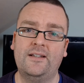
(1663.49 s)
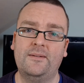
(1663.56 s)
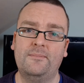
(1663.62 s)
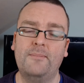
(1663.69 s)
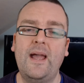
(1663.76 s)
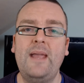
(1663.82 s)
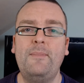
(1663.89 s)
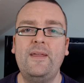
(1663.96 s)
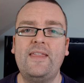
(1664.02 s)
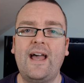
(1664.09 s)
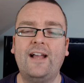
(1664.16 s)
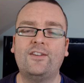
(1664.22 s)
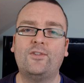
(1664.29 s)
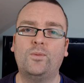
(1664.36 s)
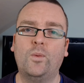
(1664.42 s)
Maybe
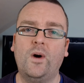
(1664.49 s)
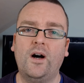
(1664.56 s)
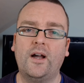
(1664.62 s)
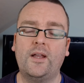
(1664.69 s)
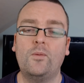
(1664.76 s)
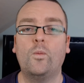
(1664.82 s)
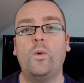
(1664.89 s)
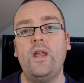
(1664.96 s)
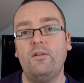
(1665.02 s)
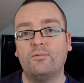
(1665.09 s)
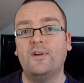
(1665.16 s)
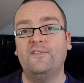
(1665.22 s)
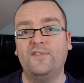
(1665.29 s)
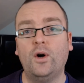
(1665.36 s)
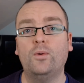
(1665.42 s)
that's why we
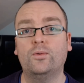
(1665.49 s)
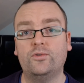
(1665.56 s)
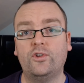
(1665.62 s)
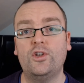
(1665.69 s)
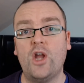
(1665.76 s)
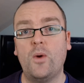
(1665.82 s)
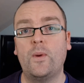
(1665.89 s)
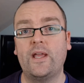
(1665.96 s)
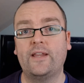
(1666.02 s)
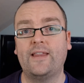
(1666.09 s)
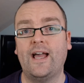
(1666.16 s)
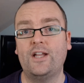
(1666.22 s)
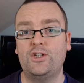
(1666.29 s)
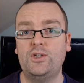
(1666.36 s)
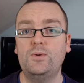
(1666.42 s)
revolt knowing
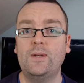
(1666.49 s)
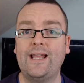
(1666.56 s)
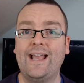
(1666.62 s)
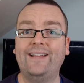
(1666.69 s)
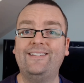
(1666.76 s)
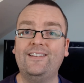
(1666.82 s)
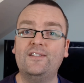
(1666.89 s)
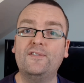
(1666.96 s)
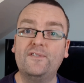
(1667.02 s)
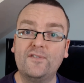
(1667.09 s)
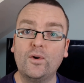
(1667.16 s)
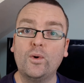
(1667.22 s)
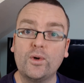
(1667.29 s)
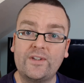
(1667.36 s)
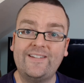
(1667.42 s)
that Juliet is
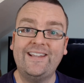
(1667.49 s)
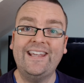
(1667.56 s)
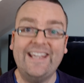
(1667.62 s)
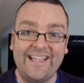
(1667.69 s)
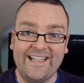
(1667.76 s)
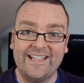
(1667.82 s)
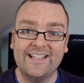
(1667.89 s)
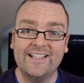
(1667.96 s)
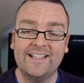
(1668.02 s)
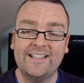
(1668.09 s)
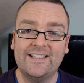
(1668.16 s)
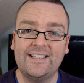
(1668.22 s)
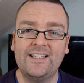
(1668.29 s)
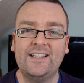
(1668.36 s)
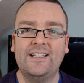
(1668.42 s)
14.
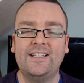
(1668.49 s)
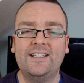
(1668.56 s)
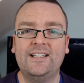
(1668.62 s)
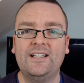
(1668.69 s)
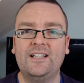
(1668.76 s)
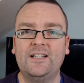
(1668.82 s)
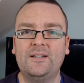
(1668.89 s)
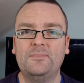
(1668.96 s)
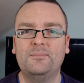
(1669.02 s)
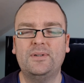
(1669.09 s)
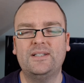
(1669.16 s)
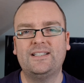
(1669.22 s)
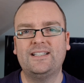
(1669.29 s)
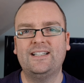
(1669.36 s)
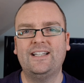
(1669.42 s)

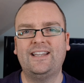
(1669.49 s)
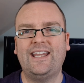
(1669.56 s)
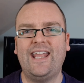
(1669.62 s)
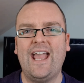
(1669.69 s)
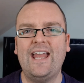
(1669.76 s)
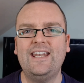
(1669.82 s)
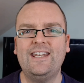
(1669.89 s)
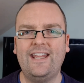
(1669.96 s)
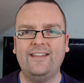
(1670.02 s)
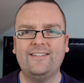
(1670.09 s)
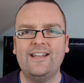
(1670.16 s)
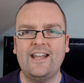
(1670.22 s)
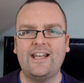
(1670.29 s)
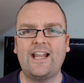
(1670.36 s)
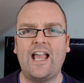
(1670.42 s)
But at the end,
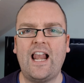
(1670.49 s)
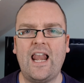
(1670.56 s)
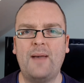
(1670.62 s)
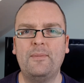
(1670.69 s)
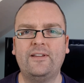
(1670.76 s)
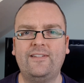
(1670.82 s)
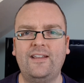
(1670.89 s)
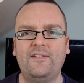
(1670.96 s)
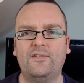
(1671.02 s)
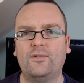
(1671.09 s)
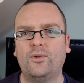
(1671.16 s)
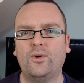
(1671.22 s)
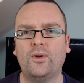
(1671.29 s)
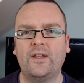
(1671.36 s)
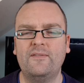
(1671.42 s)
isn't it a calamity
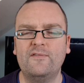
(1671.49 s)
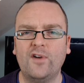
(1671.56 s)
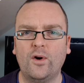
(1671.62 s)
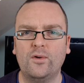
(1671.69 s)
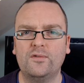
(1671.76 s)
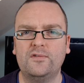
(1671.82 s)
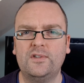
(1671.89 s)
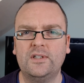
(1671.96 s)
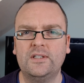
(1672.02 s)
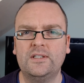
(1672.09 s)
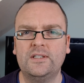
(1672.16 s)
for all involved?